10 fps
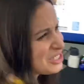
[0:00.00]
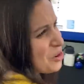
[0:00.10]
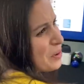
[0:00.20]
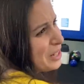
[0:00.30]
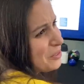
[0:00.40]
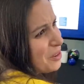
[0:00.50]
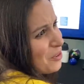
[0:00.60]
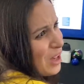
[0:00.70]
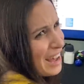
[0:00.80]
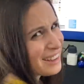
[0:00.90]
no way you know
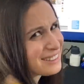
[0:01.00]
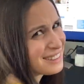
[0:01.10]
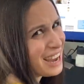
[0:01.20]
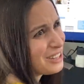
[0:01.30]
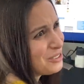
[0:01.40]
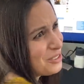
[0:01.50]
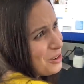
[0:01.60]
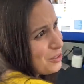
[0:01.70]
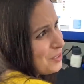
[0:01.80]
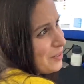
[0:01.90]
that. How do you know?
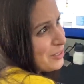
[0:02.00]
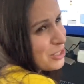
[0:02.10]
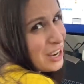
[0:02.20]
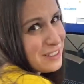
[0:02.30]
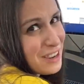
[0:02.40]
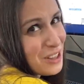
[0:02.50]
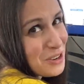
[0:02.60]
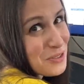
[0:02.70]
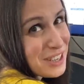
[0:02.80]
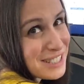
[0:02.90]
You've never tried the is other the
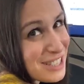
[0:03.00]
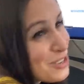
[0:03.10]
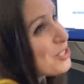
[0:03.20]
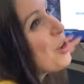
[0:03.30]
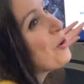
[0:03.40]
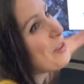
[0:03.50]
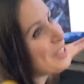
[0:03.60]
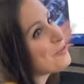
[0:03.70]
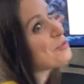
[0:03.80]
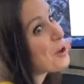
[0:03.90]
best. There's no way
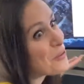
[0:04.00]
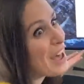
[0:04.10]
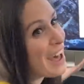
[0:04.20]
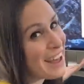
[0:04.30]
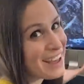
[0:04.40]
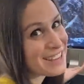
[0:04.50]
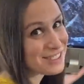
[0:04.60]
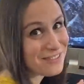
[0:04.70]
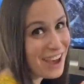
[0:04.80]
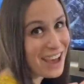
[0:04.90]
you know that
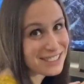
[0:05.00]
No, it's